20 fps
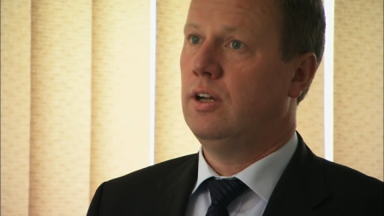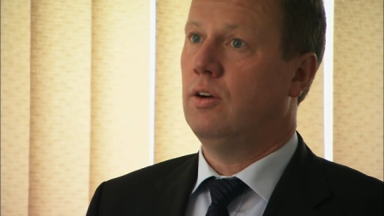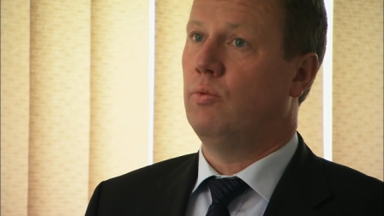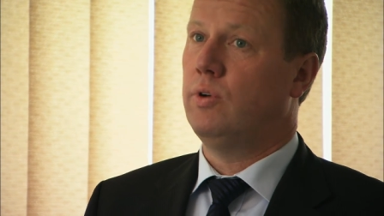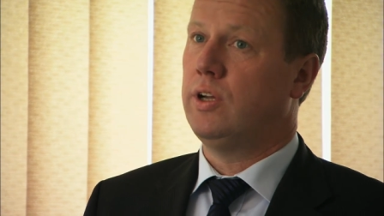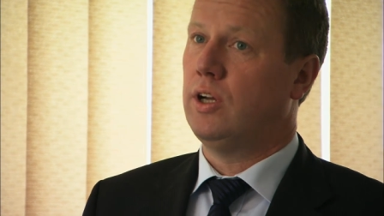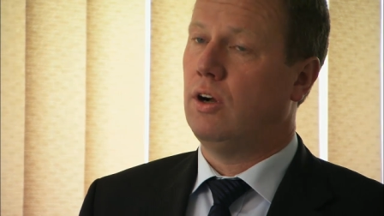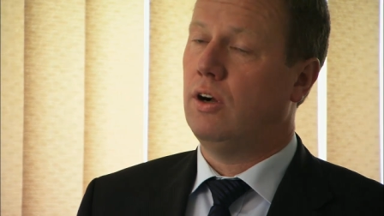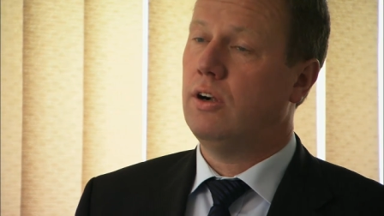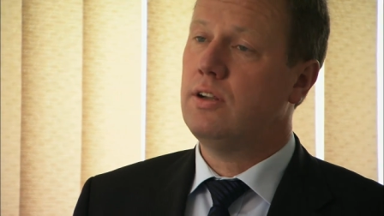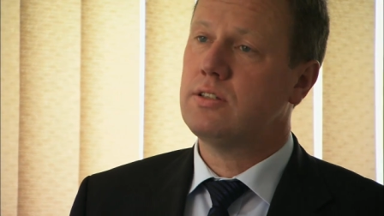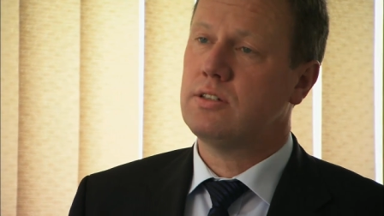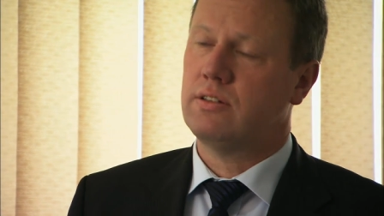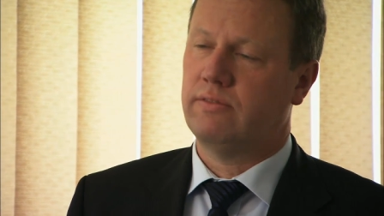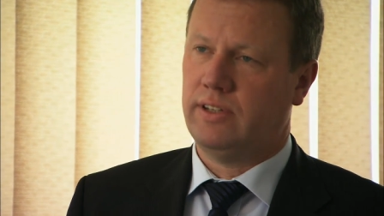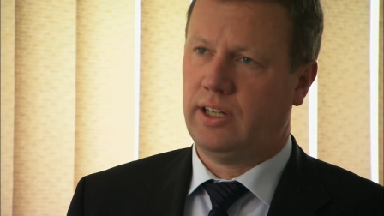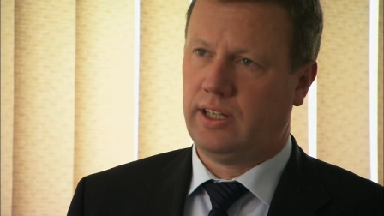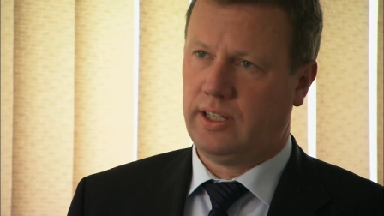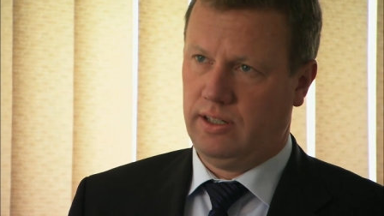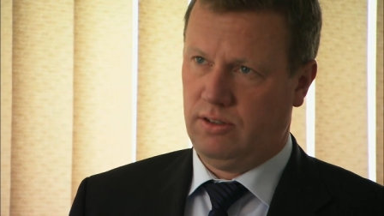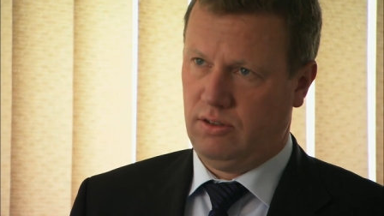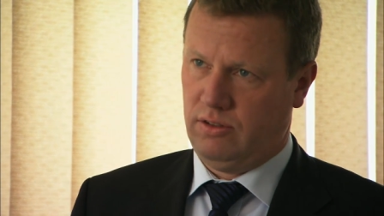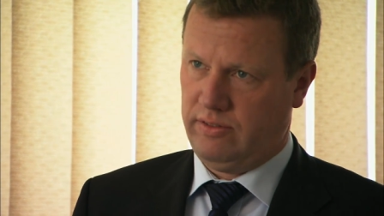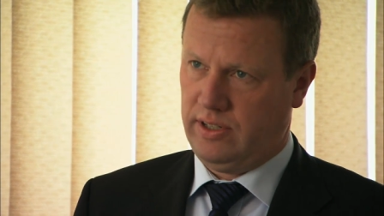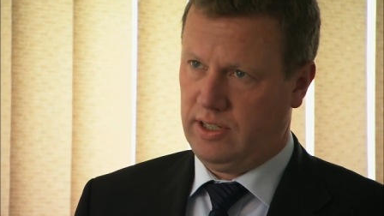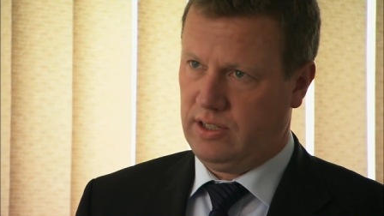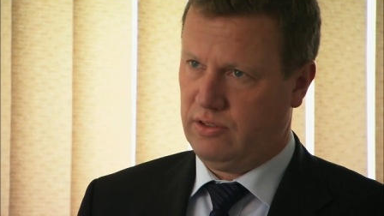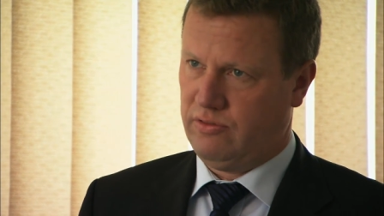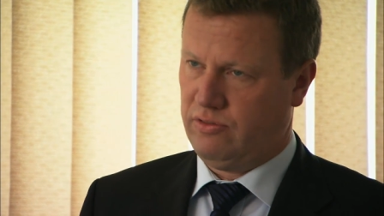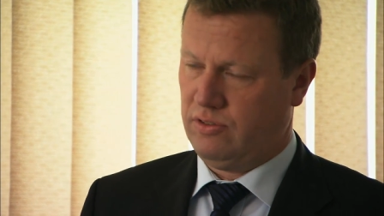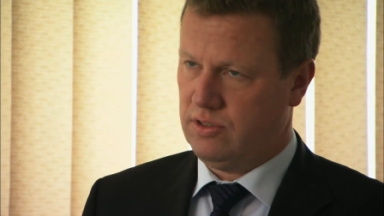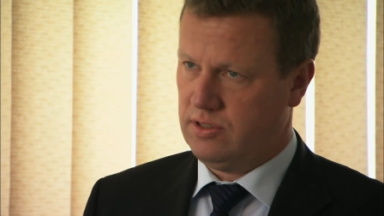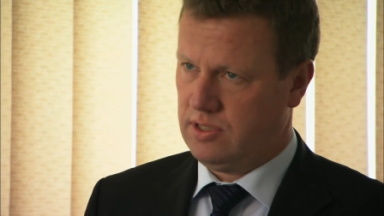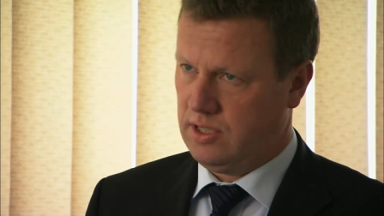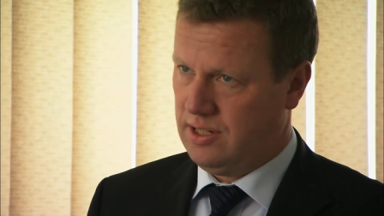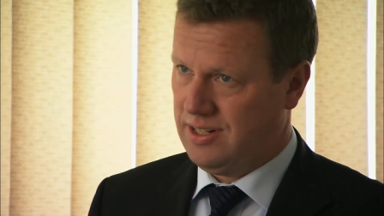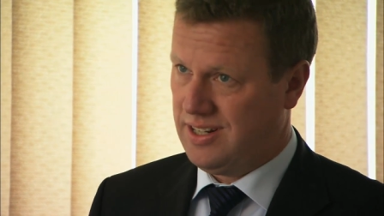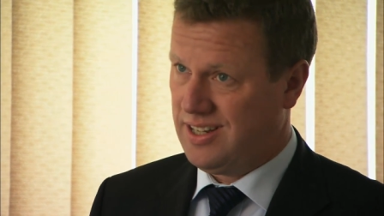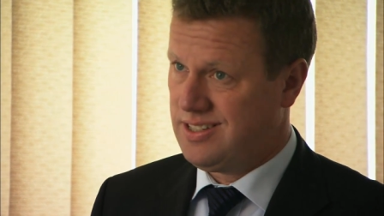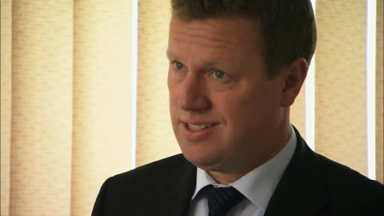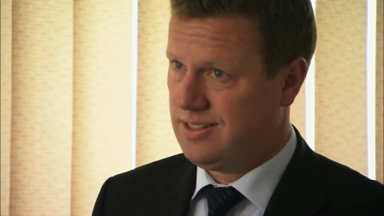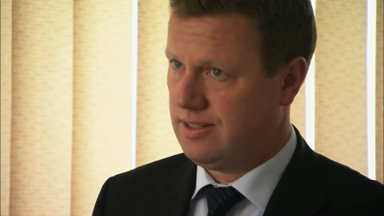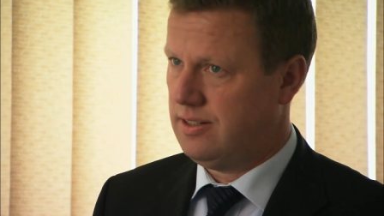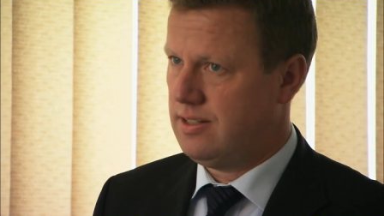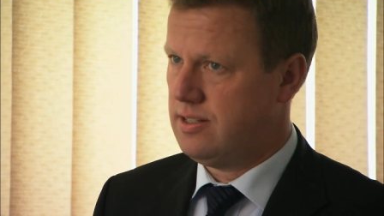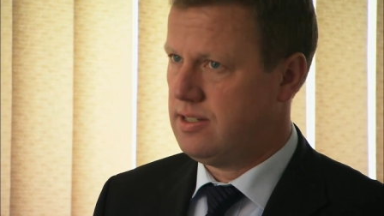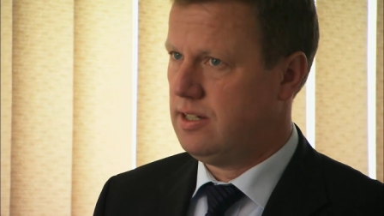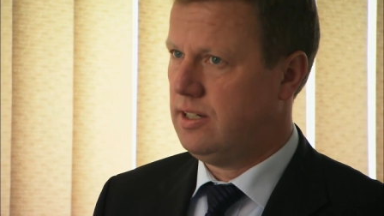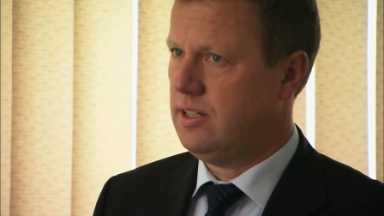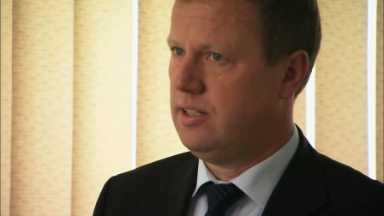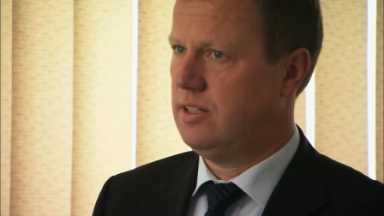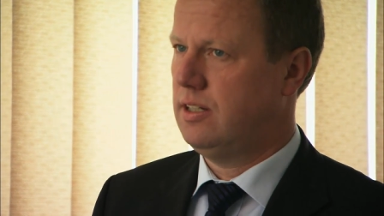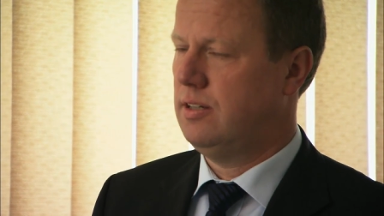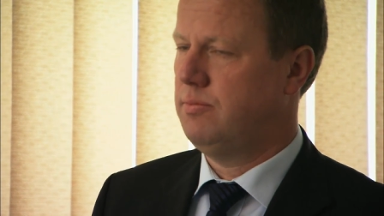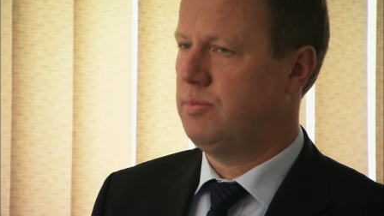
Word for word: We are also very innovative on the industrial side